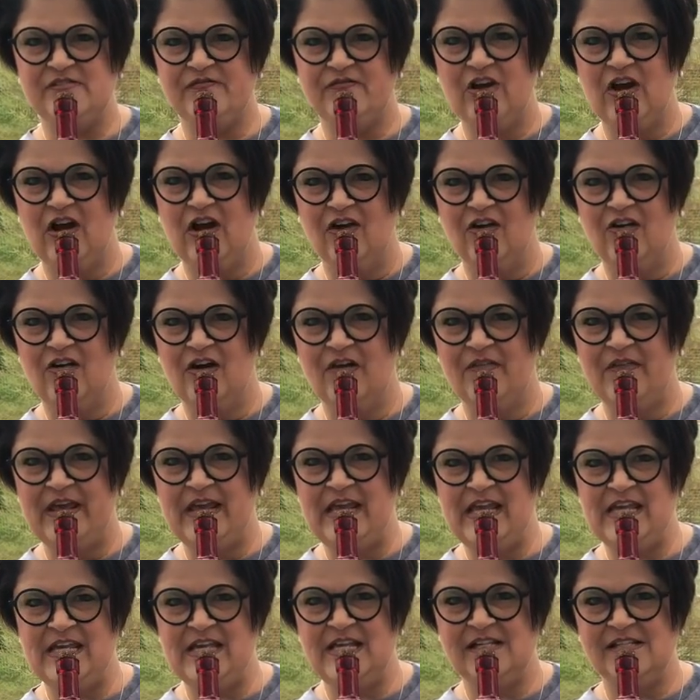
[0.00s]
of color on the
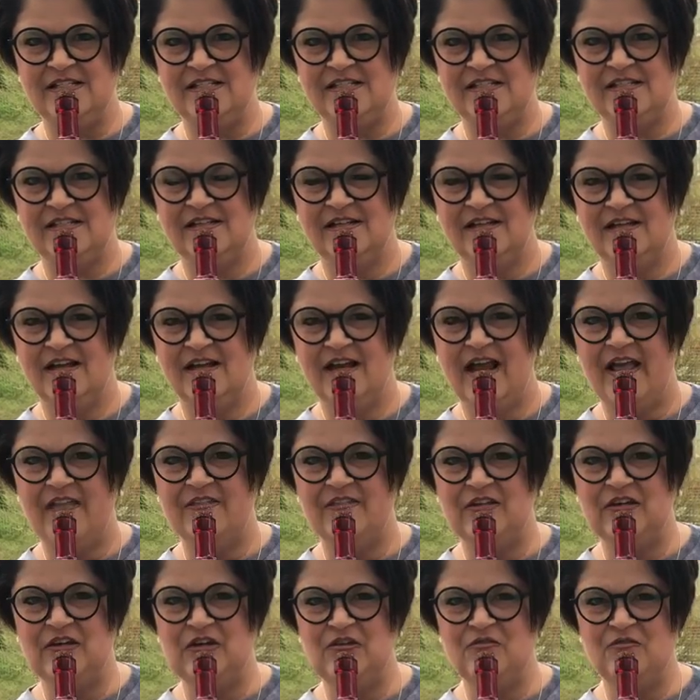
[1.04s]
ends, and
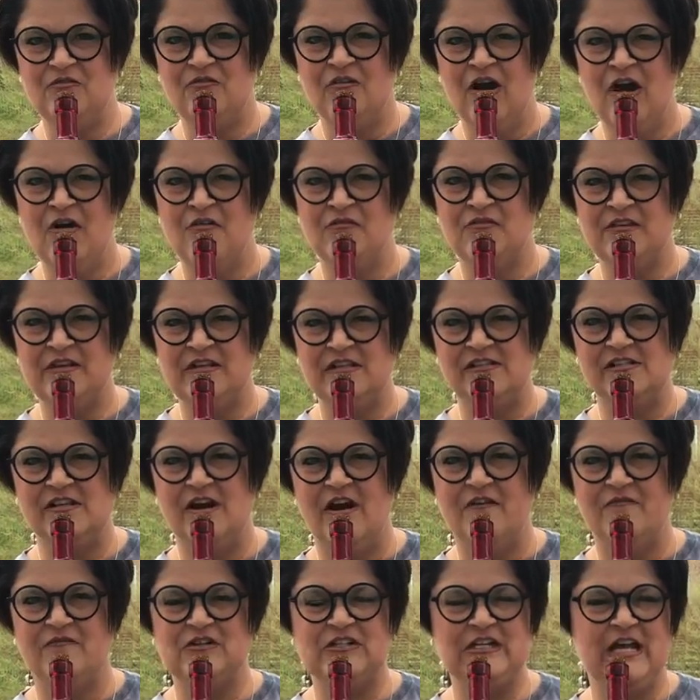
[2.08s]
the new growth is
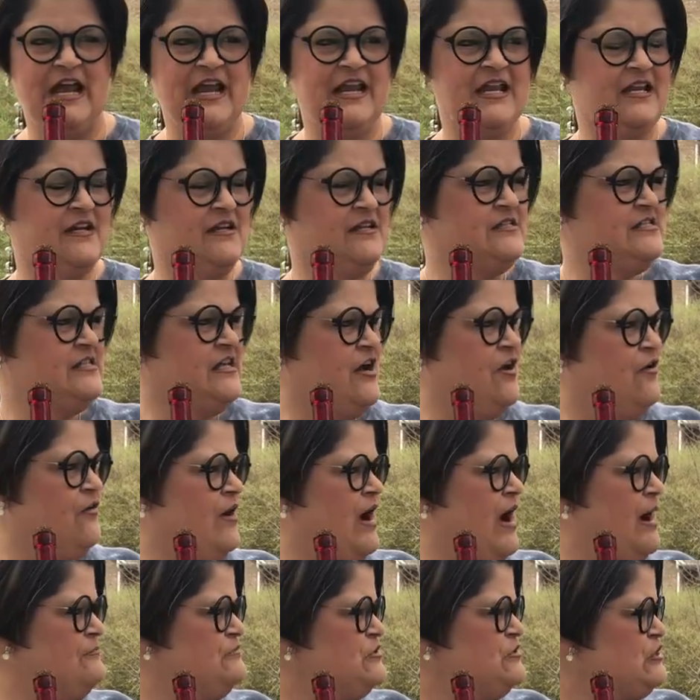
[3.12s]
overtaking. So
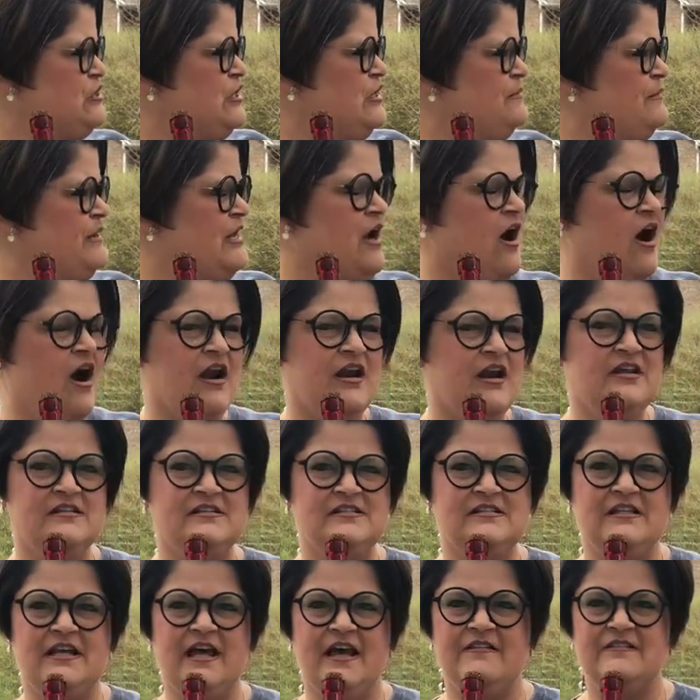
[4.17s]
I'm just going to be
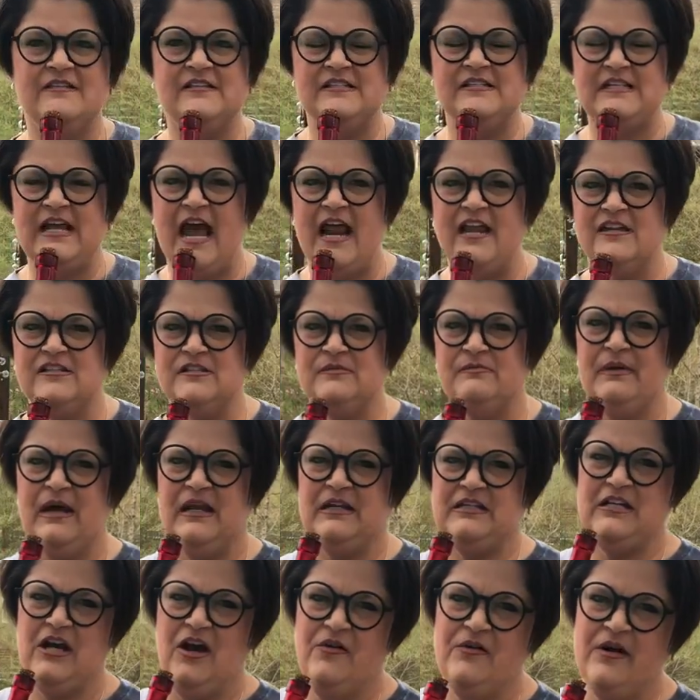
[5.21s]
honest that the status of my
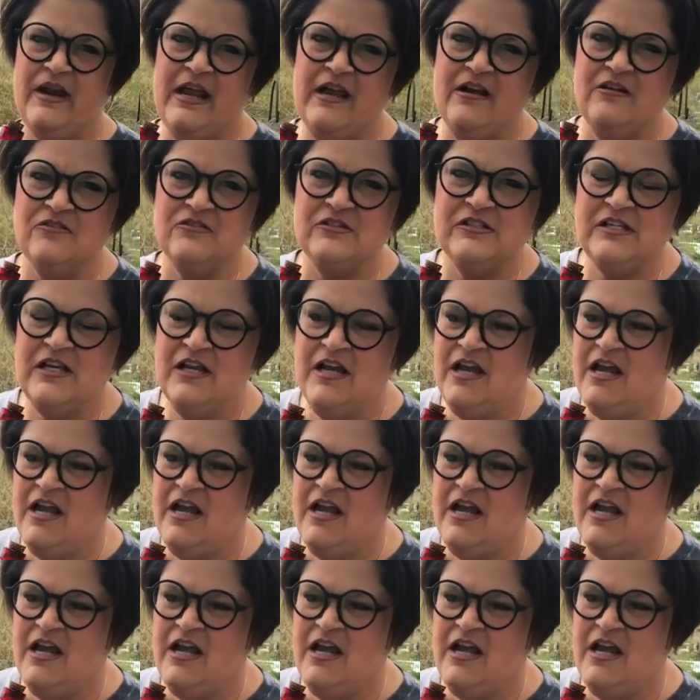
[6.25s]
toenails